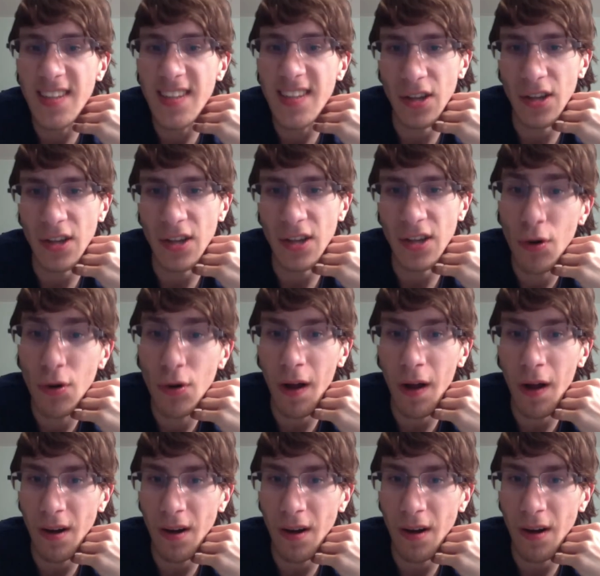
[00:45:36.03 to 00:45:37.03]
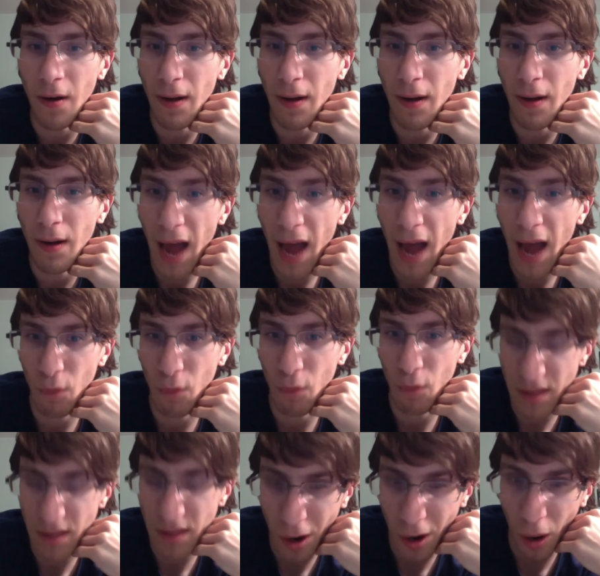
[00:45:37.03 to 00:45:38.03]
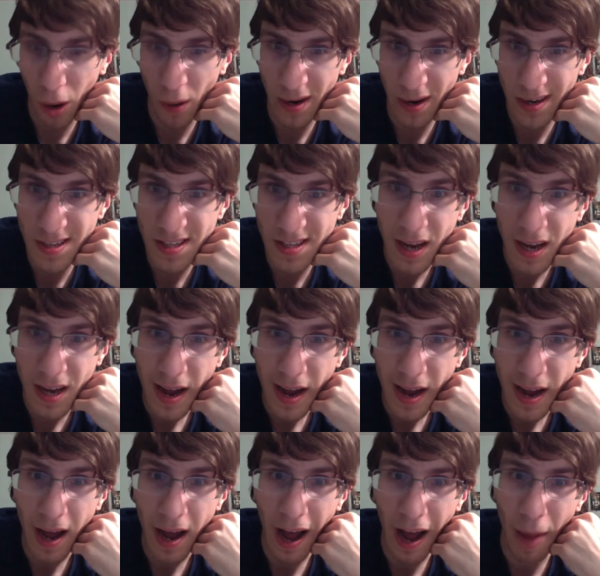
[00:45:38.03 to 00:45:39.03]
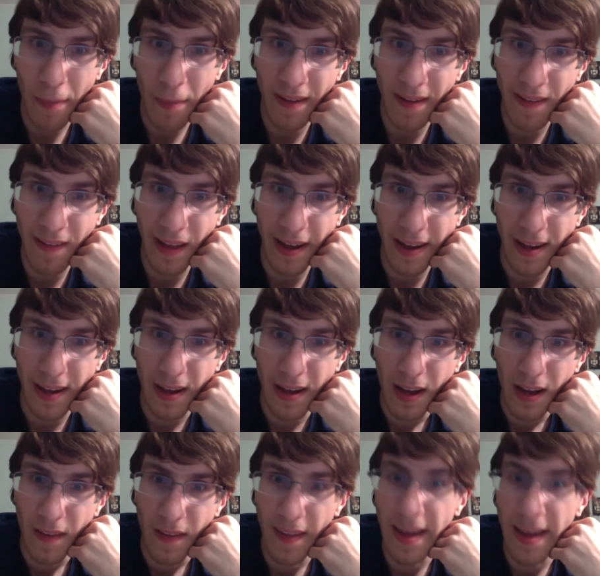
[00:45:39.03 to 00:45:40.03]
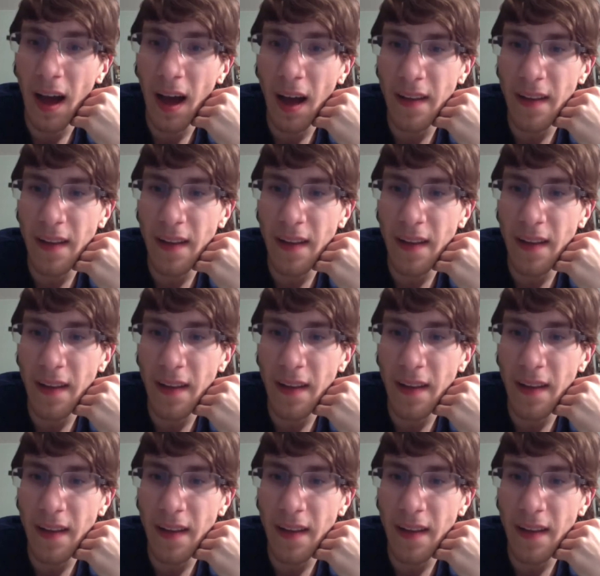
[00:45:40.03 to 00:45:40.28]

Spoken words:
like a $2 card, and for what the card is, I mean, like they got